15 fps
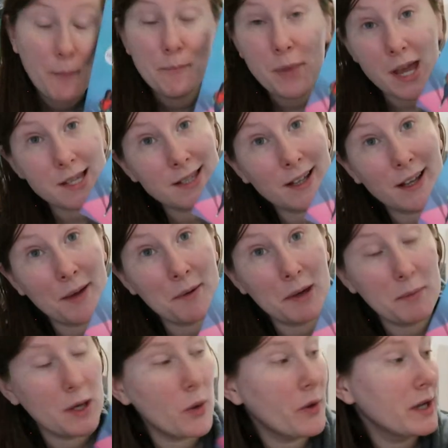Basically, I'm gonna
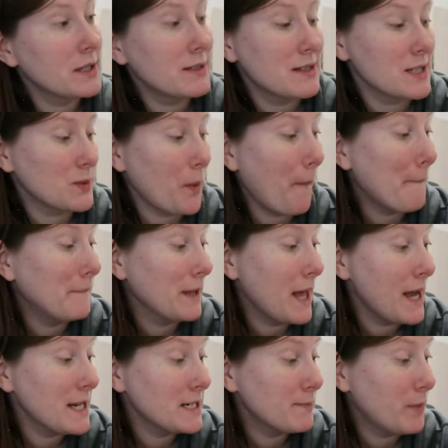be going into this one
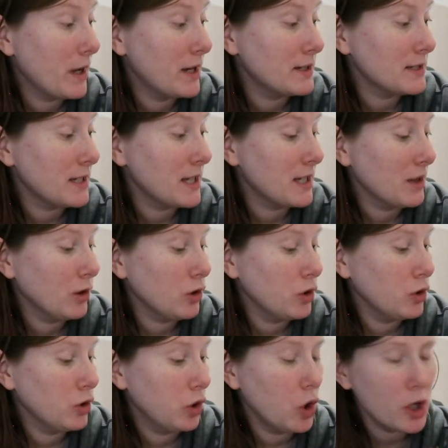blind, but it
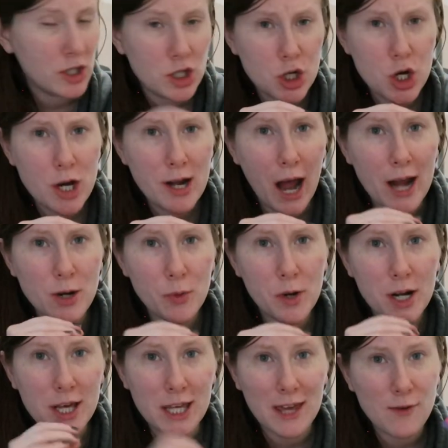looked good. I don't
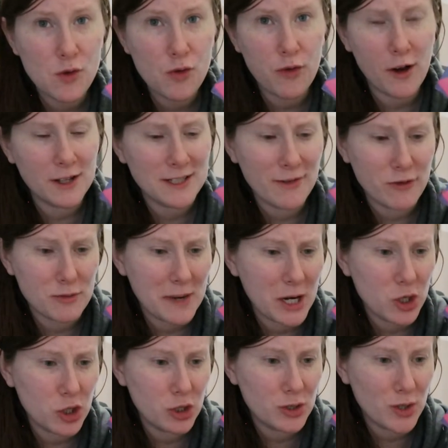wanna give you false
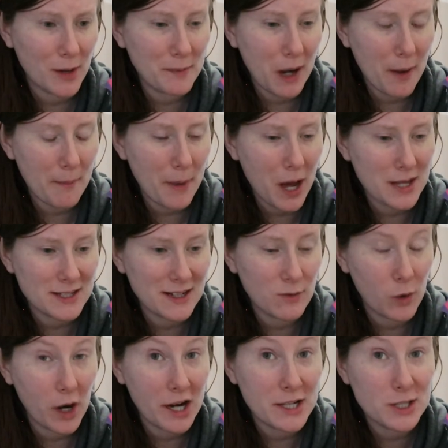information, so I'm not positive
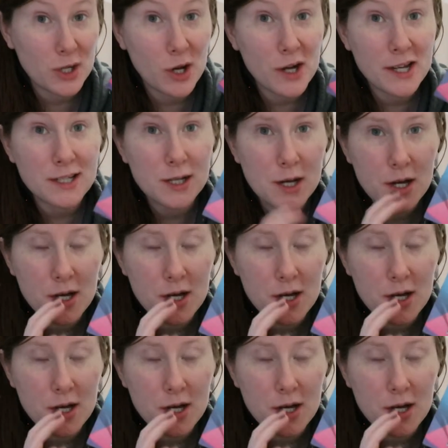where I saw it.